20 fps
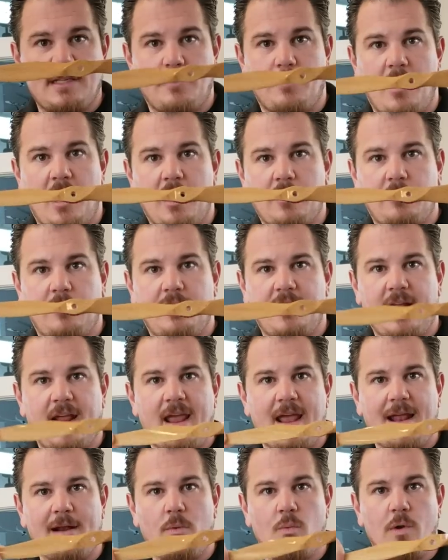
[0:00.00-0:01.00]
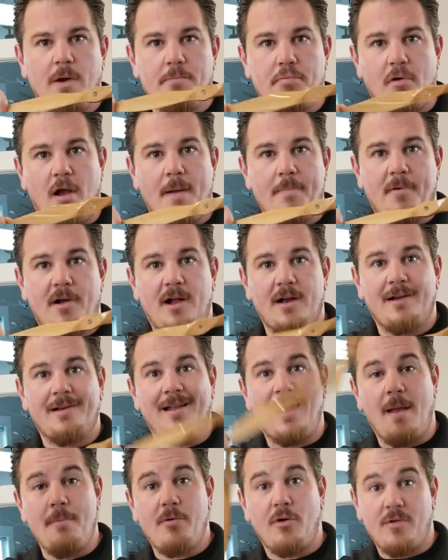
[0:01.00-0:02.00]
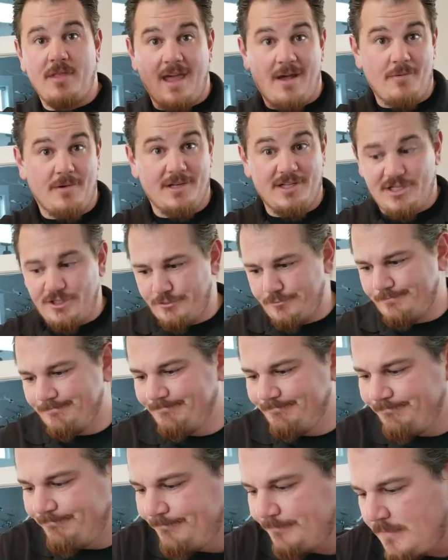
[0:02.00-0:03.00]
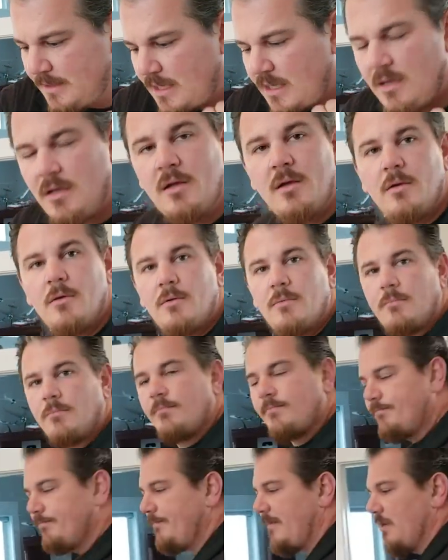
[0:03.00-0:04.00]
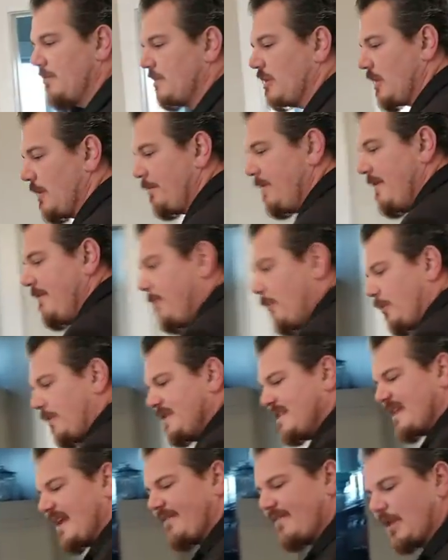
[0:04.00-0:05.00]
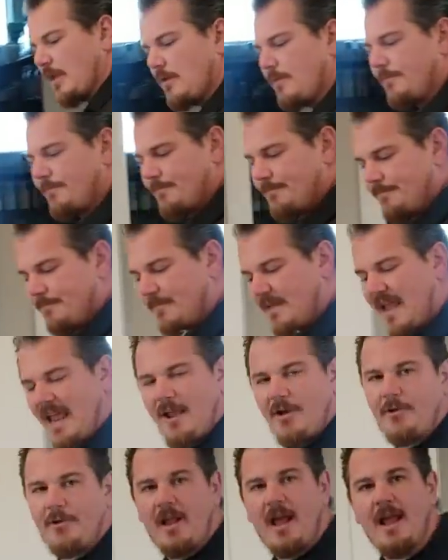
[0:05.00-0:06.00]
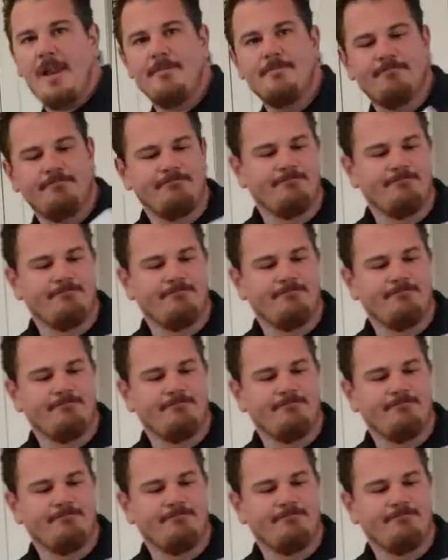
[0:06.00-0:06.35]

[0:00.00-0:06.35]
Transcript: model that I had a wood prop on, I broke that one too. It was on the P47, Hangar 9. Mm-hmm.